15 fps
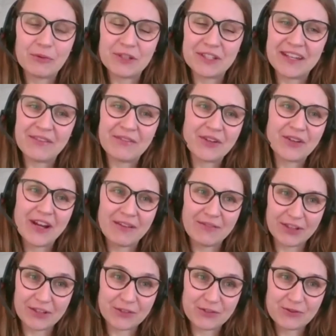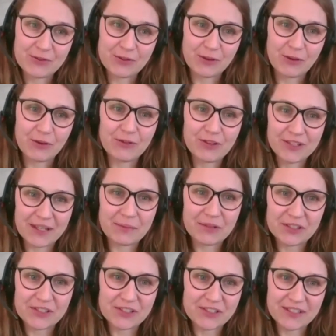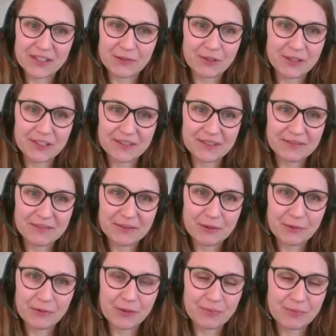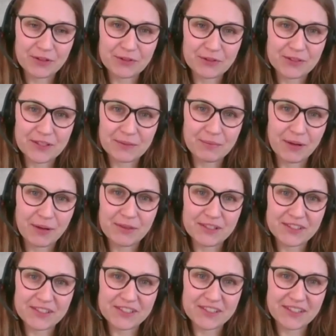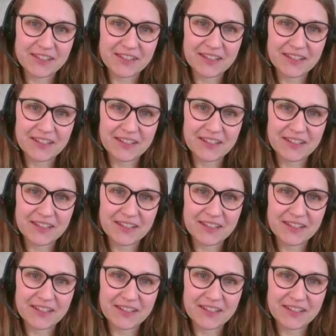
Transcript: we never have a control over the images that we produce and publish.